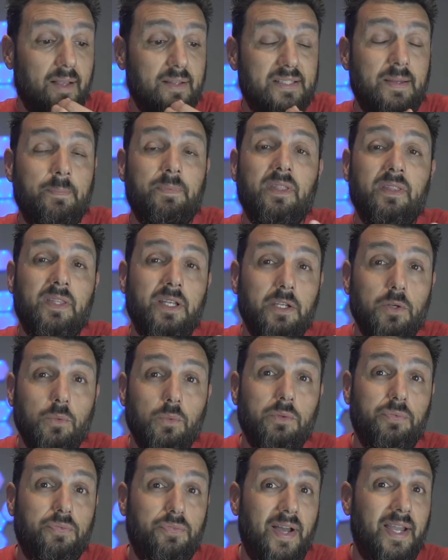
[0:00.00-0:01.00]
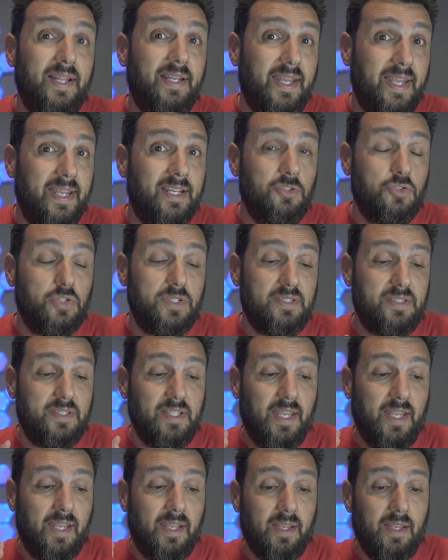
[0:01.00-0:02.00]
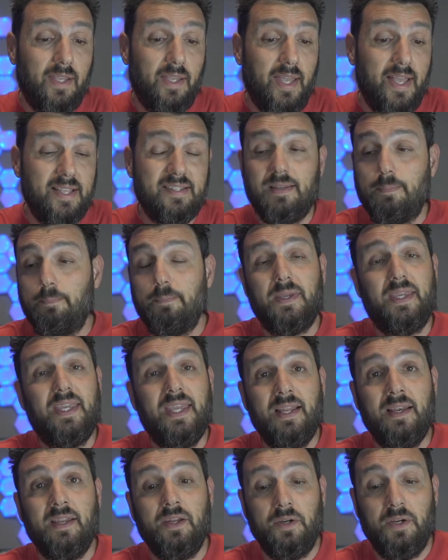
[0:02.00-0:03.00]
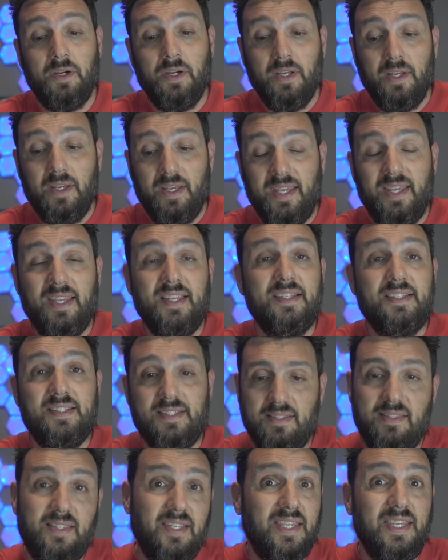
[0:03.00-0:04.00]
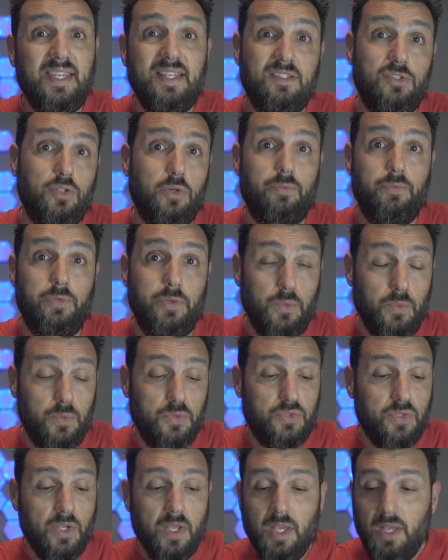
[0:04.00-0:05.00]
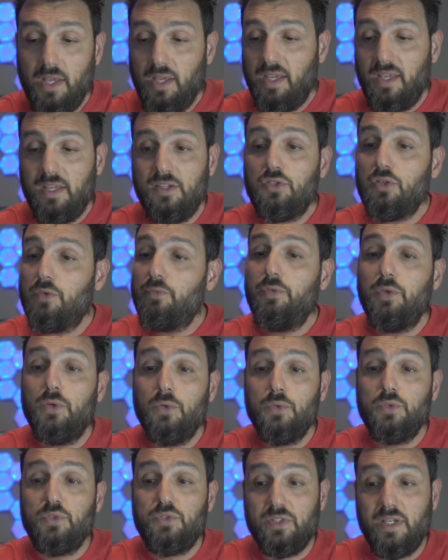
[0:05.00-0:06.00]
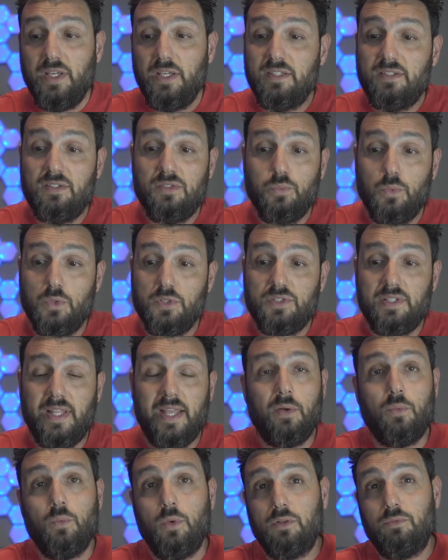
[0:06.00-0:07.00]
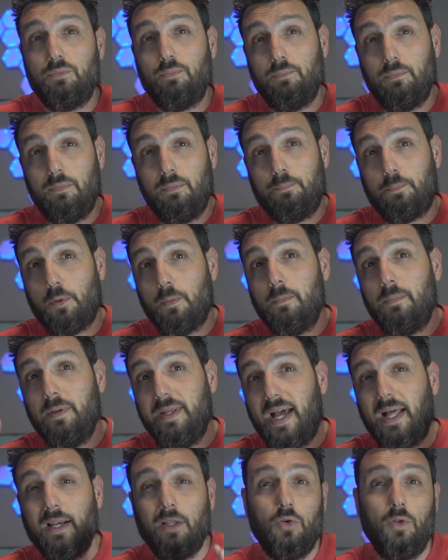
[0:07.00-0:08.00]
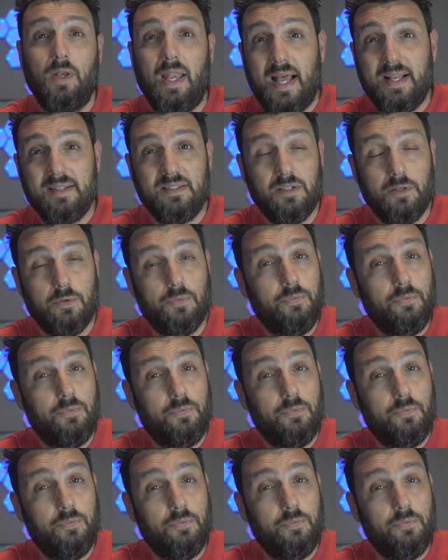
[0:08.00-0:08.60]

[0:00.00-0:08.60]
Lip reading: Something that you will find interesting as a beginner is the ease of use. Ease of use was like what probably Algolaser